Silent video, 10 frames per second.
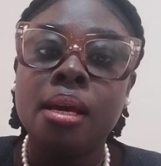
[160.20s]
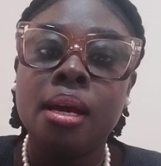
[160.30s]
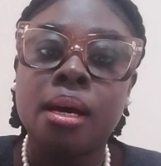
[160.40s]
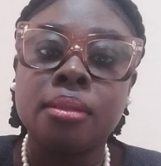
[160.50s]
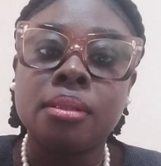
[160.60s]

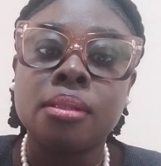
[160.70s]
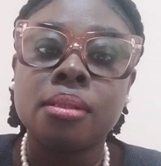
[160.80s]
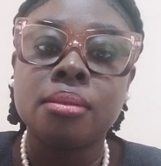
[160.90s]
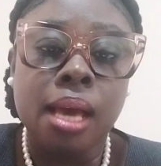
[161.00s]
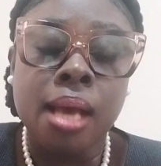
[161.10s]
and
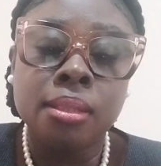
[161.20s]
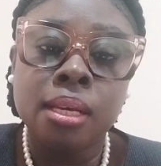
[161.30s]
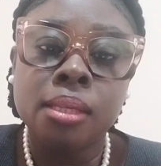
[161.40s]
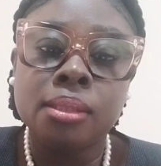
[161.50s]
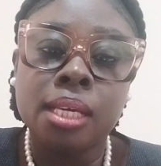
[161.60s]

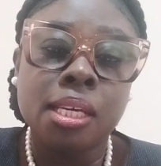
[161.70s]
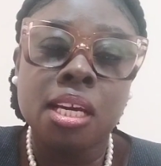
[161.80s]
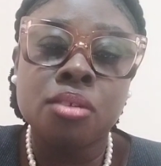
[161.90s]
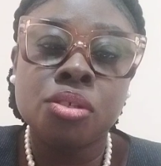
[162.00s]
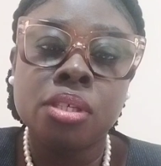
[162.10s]
other
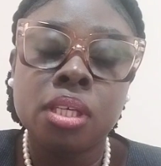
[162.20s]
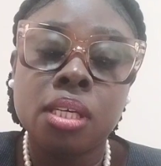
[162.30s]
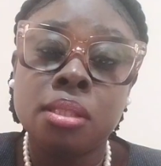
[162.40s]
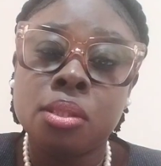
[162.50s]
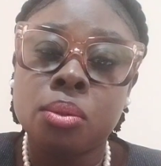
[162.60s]

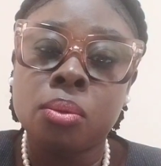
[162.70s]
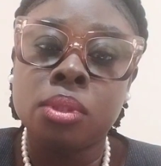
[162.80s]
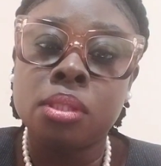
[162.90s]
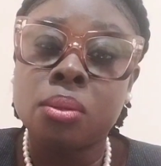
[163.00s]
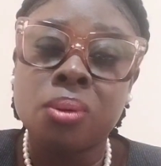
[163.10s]
psychiatric
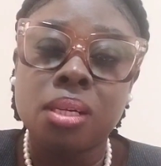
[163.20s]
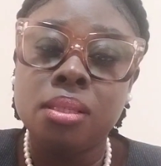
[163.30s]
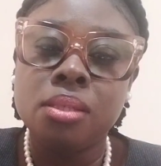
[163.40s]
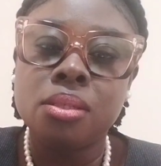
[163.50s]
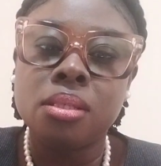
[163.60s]
disorders or
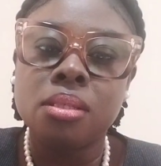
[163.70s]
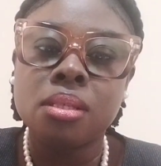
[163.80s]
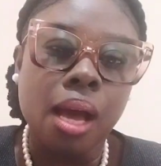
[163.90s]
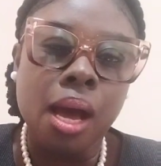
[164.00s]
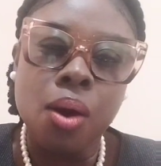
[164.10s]
conditions
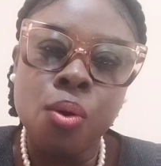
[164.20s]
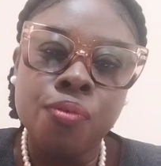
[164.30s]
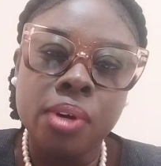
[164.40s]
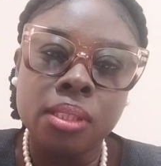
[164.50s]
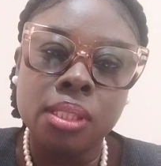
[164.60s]
are all
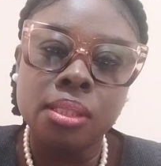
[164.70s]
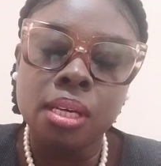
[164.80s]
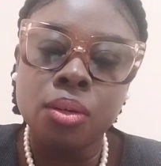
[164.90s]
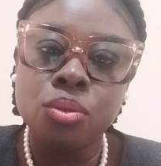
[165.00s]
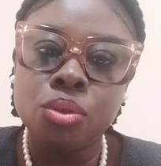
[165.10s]
factors
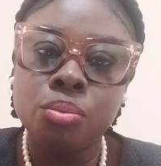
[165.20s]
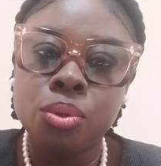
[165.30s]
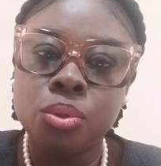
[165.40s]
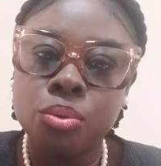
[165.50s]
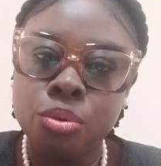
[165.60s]
that
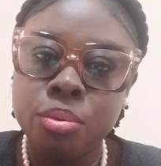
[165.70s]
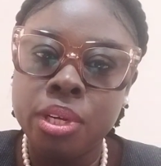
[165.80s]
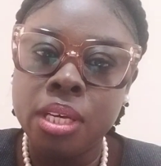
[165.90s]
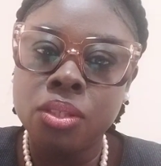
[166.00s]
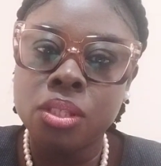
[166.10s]
contribute to
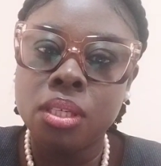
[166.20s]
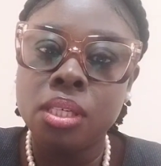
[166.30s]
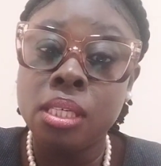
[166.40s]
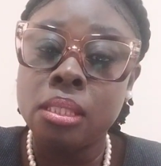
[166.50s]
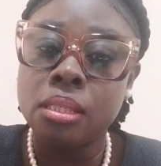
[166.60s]
rumination
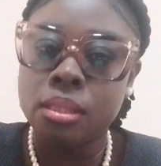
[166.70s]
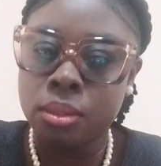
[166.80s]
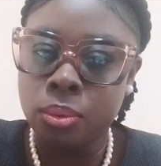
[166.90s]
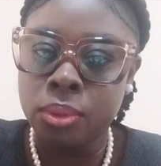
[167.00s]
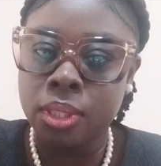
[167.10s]
eating
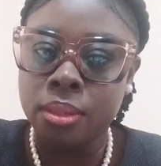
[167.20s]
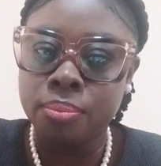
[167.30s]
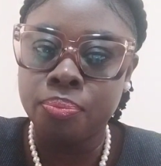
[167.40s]
disorder.